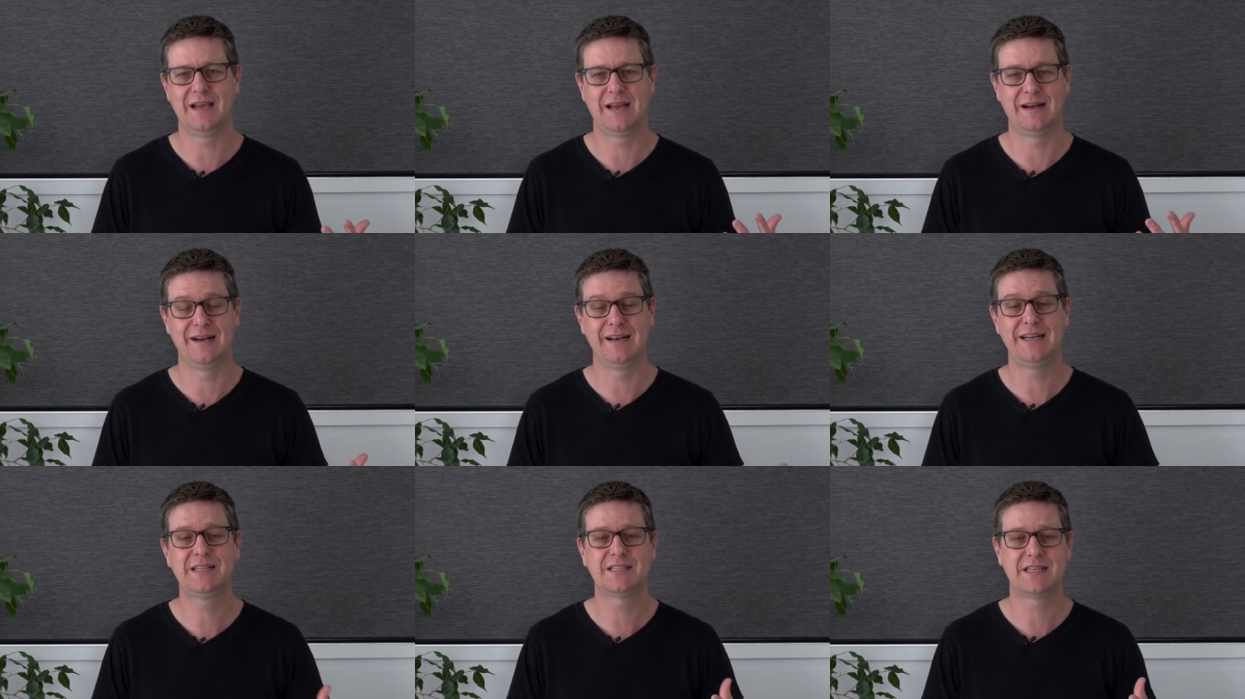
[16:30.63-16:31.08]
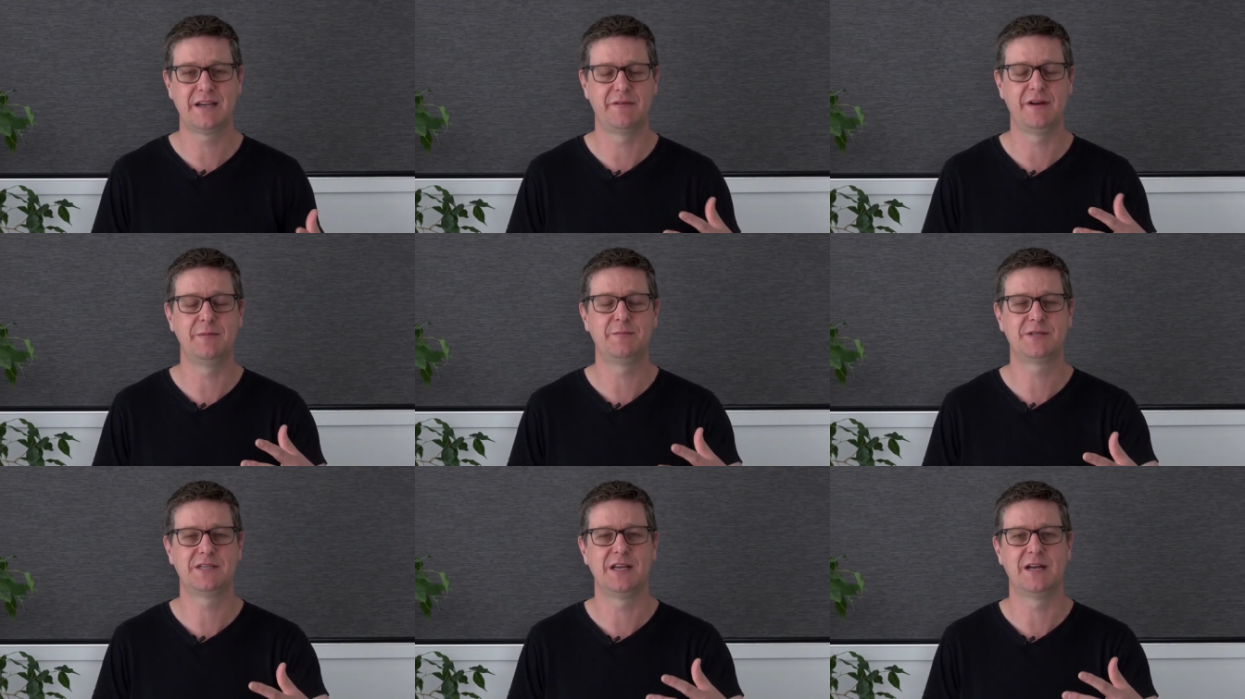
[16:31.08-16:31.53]
at least
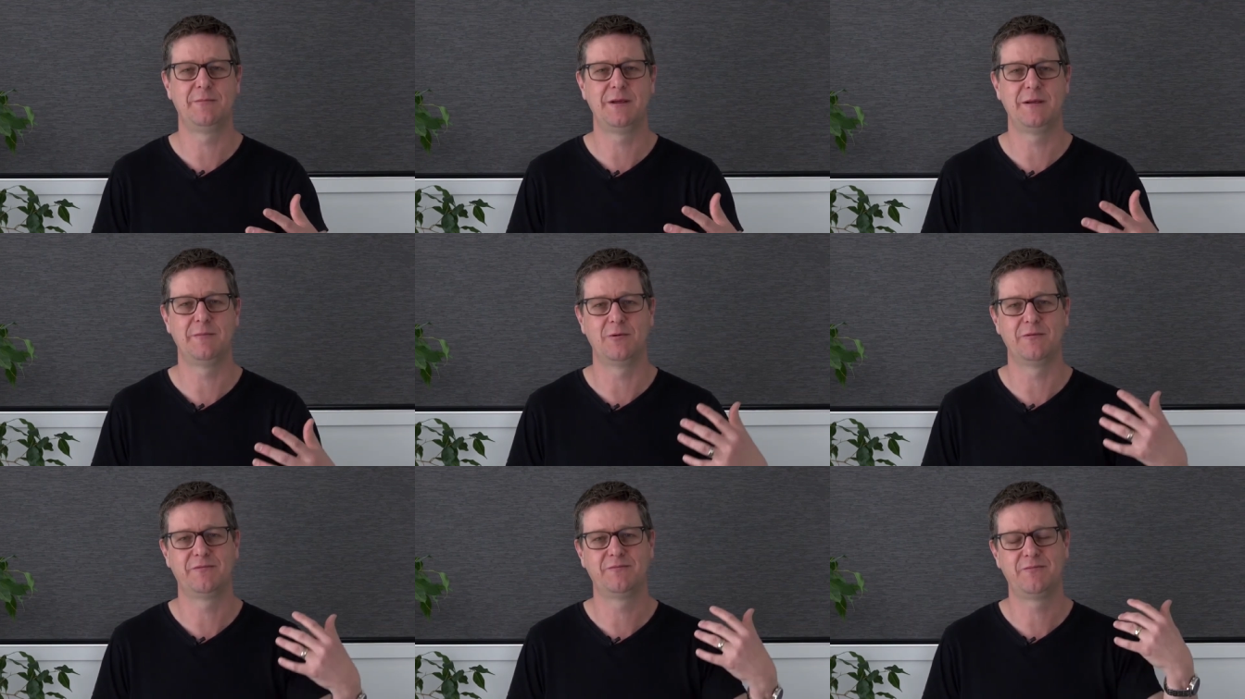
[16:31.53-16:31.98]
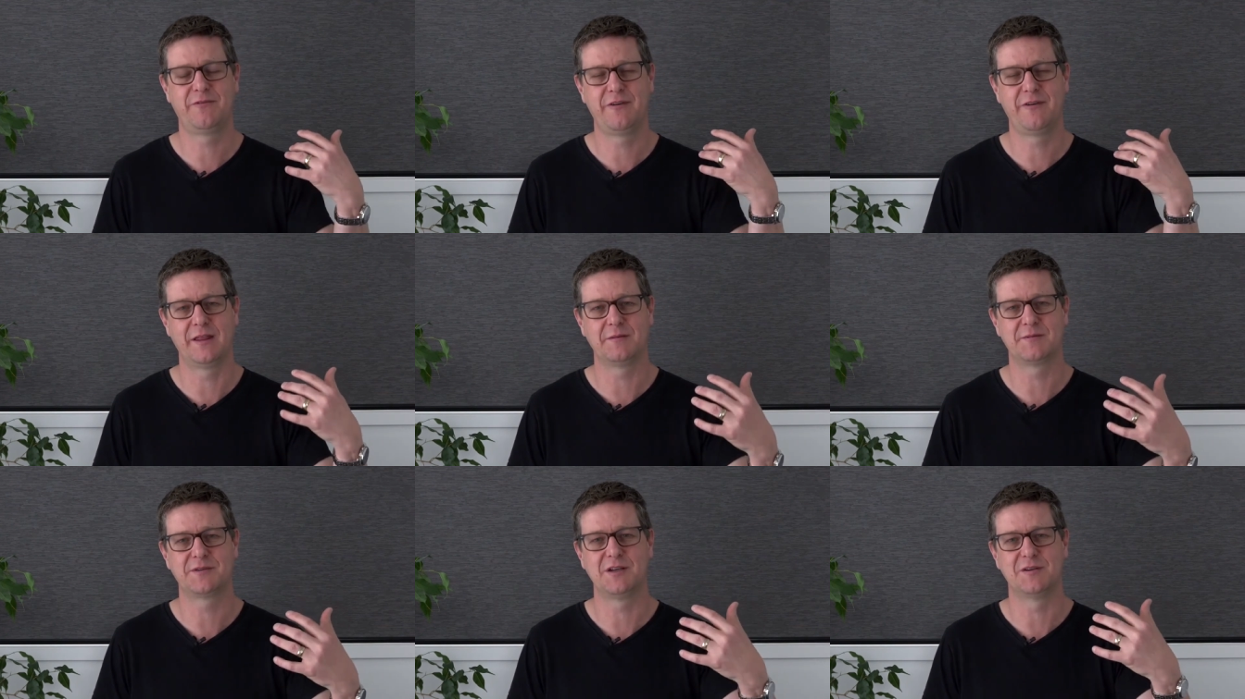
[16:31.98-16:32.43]
70% of people
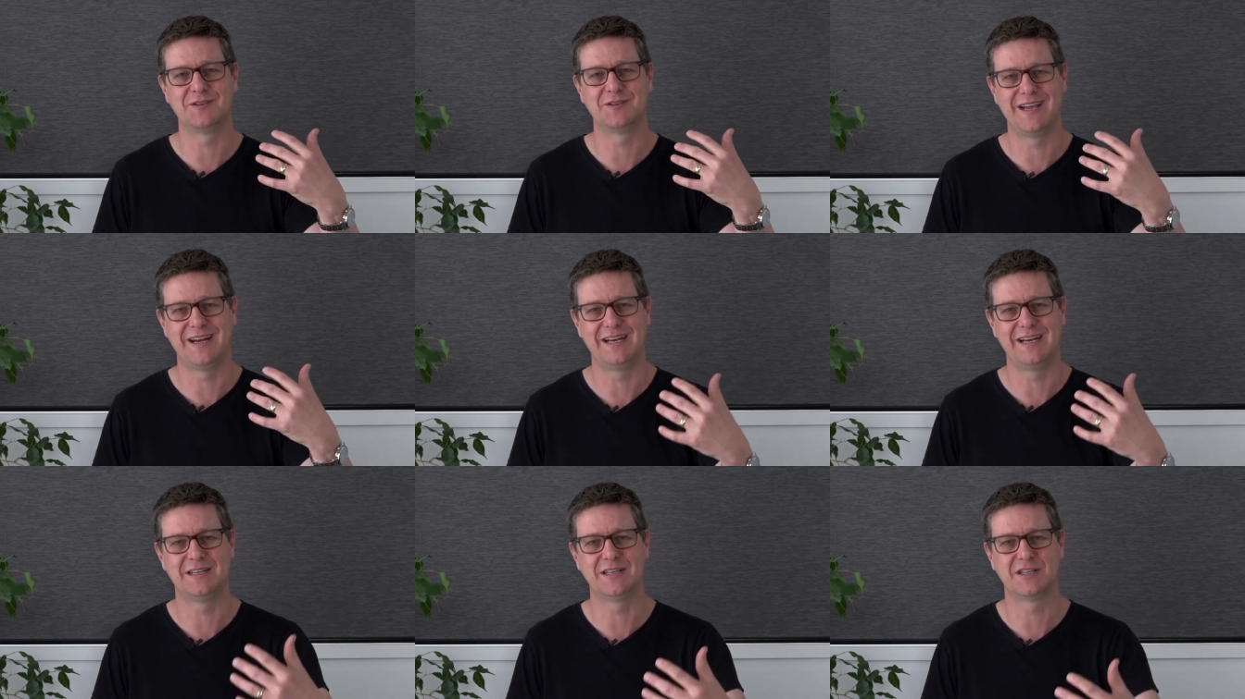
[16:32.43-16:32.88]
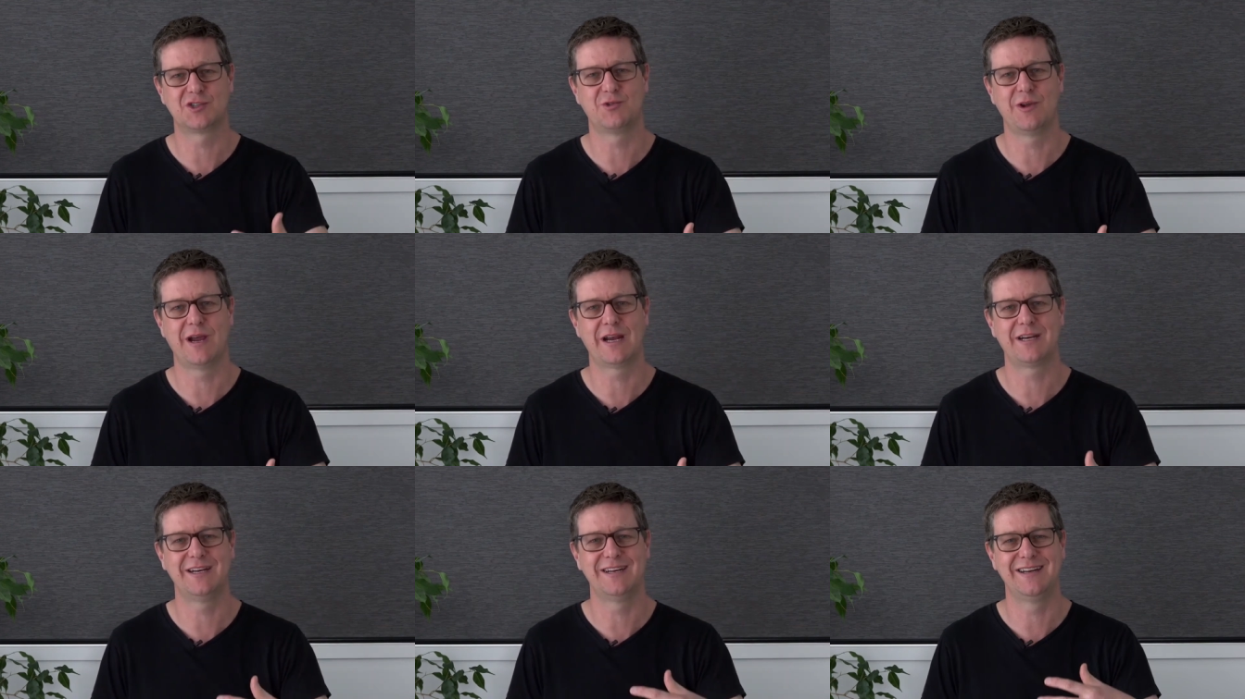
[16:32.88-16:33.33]
found themselves getting
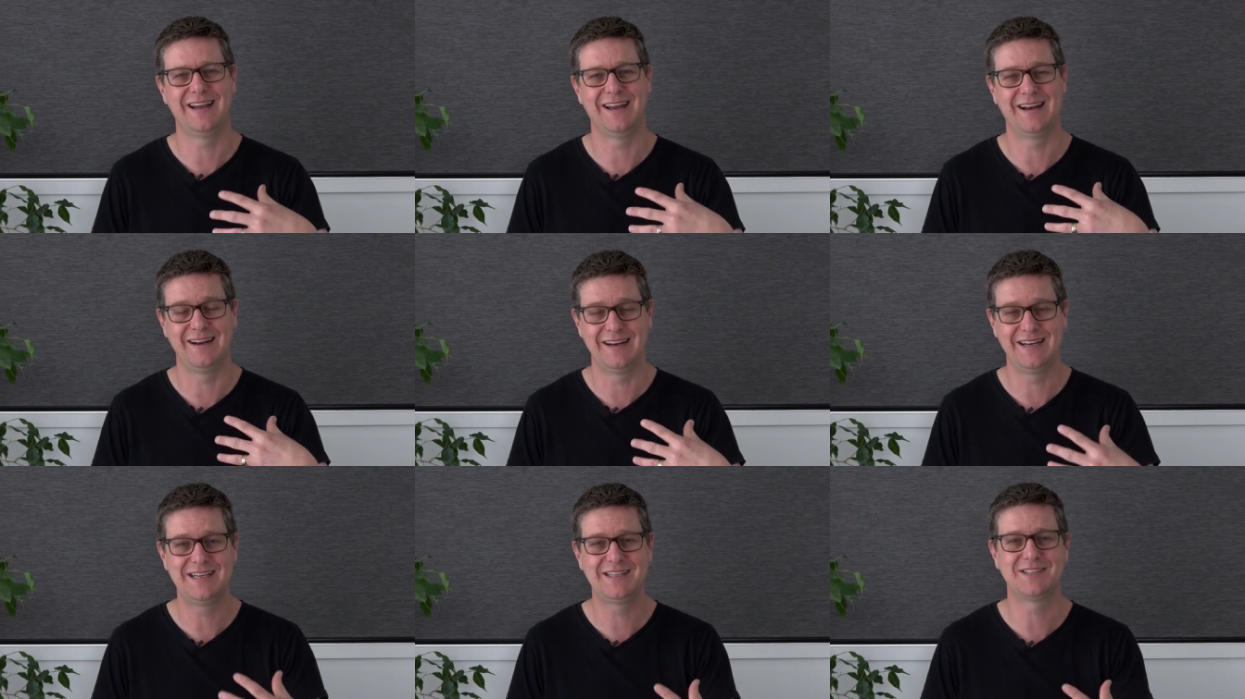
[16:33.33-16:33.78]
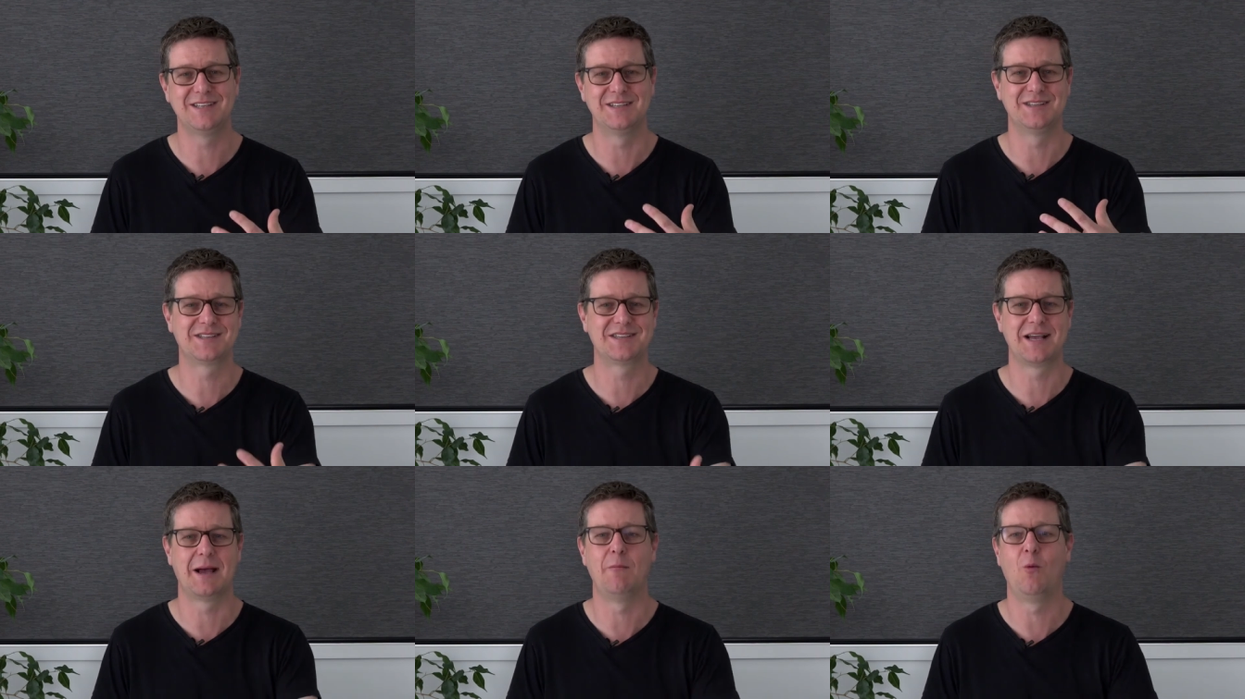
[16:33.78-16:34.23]
distracted at least in
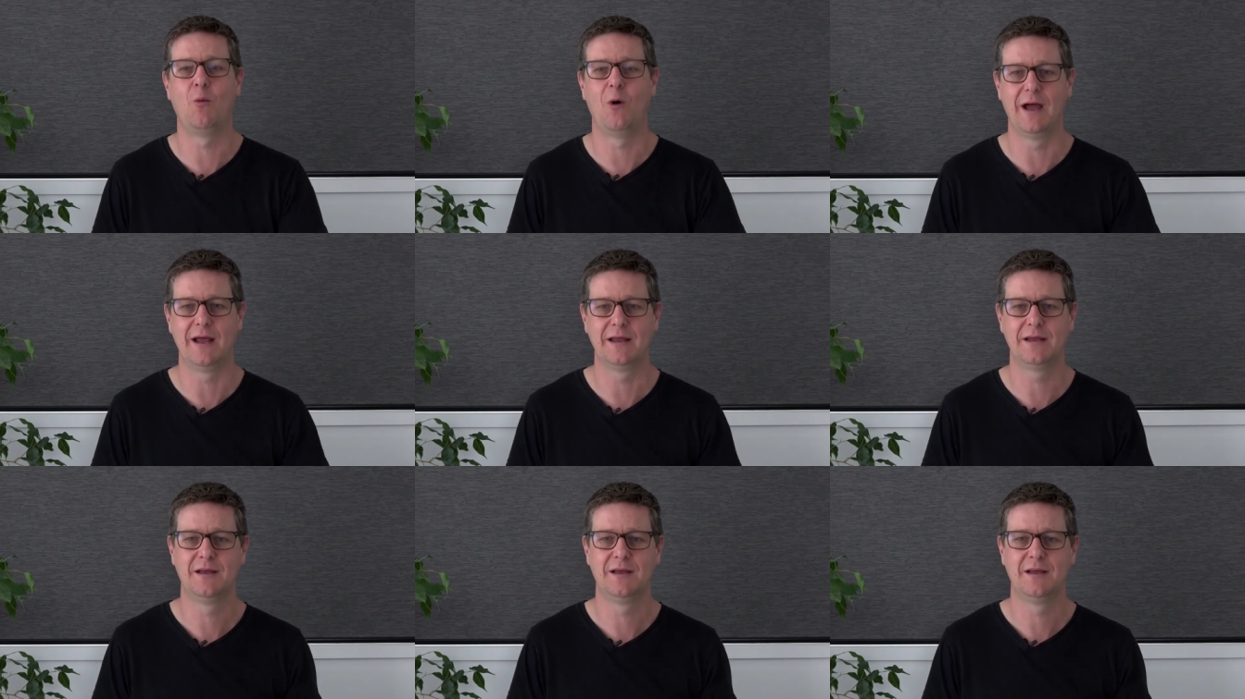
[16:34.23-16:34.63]
some way